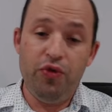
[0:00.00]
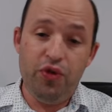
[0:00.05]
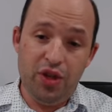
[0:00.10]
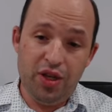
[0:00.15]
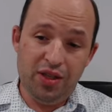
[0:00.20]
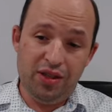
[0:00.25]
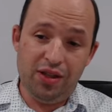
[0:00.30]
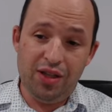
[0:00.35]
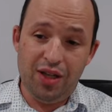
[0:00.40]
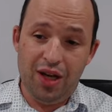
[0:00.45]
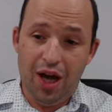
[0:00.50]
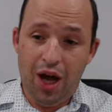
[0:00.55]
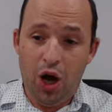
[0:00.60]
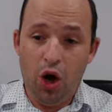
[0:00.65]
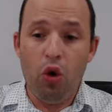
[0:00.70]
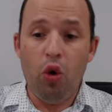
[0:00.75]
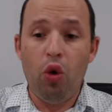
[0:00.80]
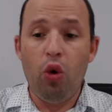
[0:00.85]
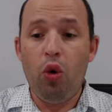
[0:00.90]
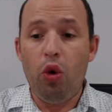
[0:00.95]
This is
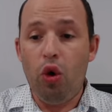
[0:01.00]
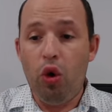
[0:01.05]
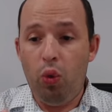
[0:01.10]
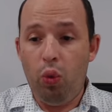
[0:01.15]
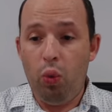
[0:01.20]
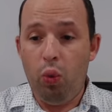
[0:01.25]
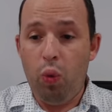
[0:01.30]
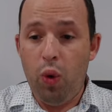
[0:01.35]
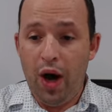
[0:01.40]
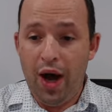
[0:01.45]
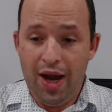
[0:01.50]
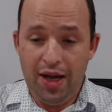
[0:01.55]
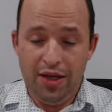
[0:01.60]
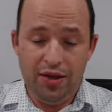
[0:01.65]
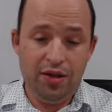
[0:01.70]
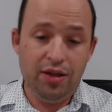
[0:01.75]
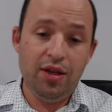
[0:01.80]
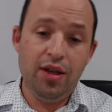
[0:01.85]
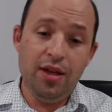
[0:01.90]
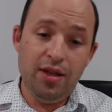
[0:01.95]
how
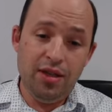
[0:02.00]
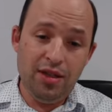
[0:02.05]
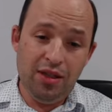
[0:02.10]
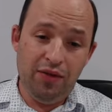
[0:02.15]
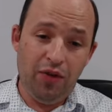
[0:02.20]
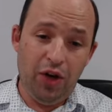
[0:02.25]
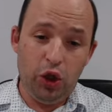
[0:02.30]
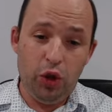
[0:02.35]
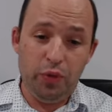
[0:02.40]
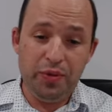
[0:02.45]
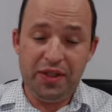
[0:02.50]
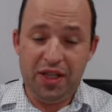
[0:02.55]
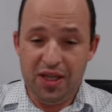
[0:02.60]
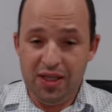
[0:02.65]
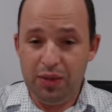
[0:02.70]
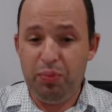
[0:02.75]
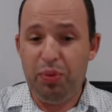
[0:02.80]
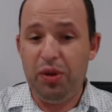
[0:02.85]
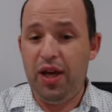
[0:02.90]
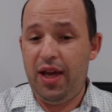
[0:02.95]
white develops his
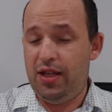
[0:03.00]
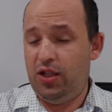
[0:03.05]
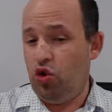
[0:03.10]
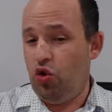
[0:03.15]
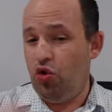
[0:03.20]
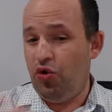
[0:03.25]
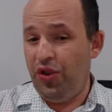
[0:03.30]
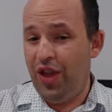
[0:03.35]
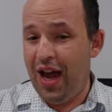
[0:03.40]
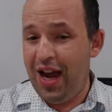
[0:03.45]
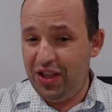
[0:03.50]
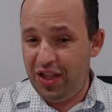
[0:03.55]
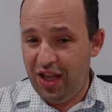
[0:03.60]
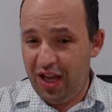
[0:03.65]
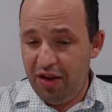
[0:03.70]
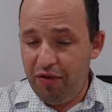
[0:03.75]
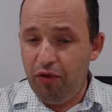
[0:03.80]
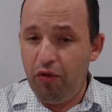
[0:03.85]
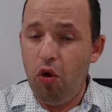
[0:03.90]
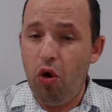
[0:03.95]
play, so knight
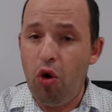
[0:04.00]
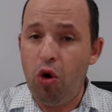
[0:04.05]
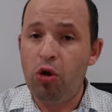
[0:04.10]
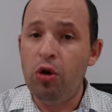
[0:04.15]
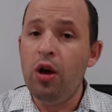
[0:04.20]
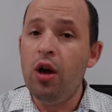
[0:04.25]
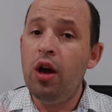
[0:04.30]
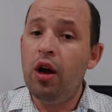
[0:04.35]
a4,